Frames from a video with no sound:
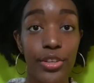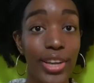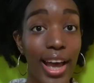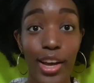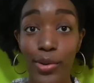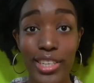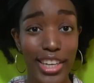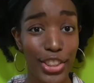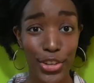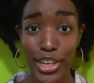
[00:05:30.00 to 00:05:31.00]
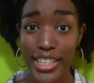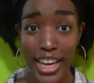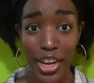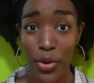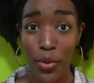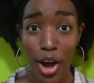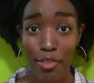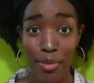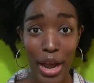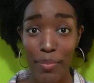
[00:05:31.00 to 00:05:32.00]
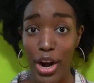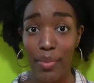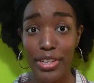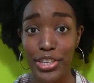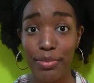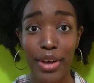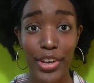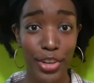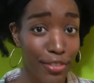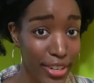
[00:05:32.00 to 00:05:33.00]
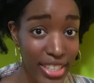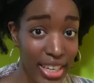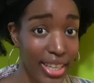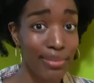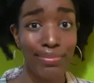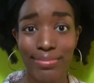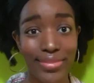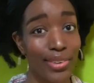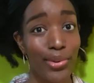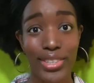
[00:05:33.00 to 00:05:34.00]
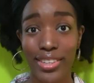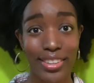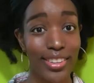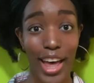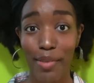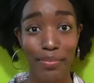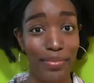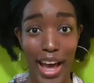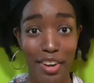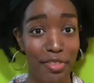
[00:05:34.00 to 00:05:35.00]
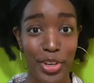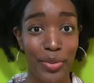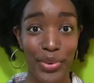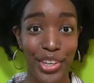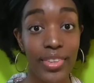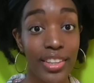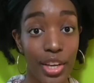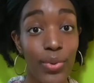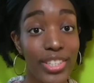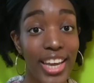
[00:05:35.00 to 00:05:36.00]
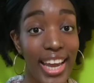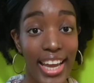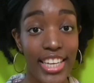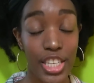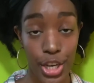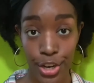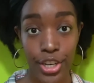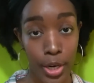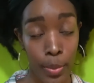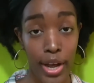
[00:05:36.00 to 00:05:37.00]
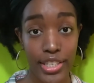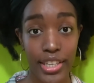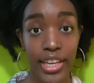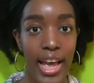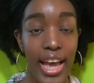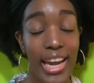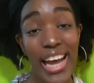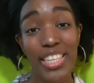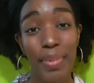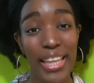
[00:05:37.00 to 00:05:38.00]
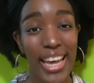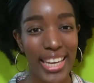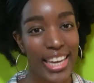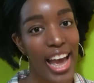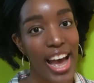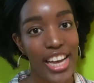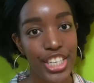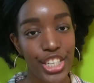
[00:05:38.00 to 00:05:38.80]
yeah, it was like a 30-second walk from my apartment to my university. It wasn't that bad of a commute. There was a security deposit and I had to pay that in cash.